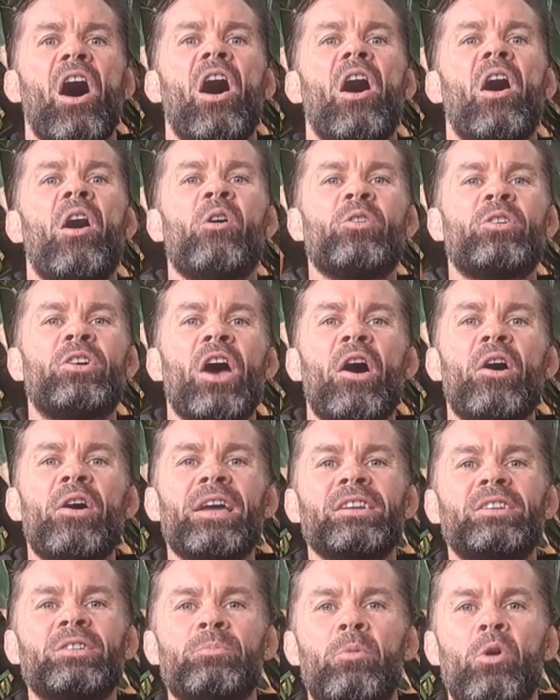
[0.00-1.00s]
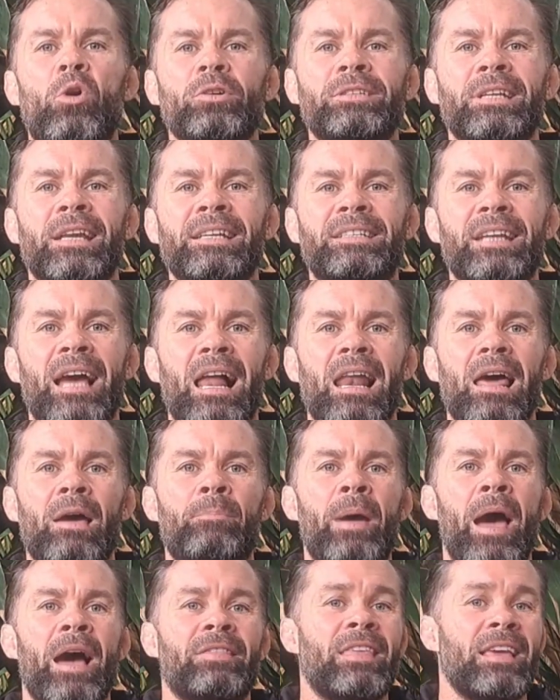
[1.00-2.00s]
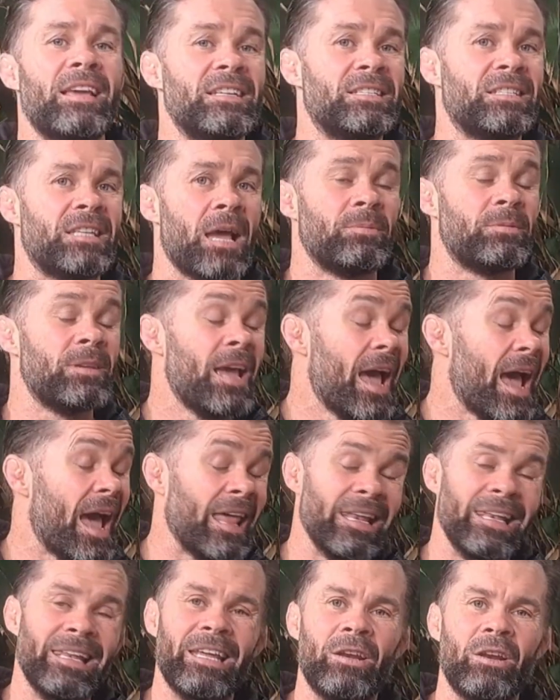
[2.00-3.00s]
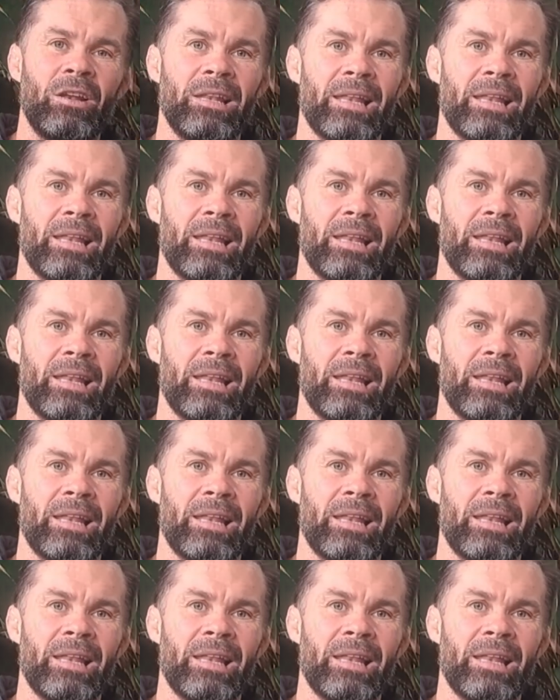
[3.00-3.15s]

I'll go into more detail about these steps a little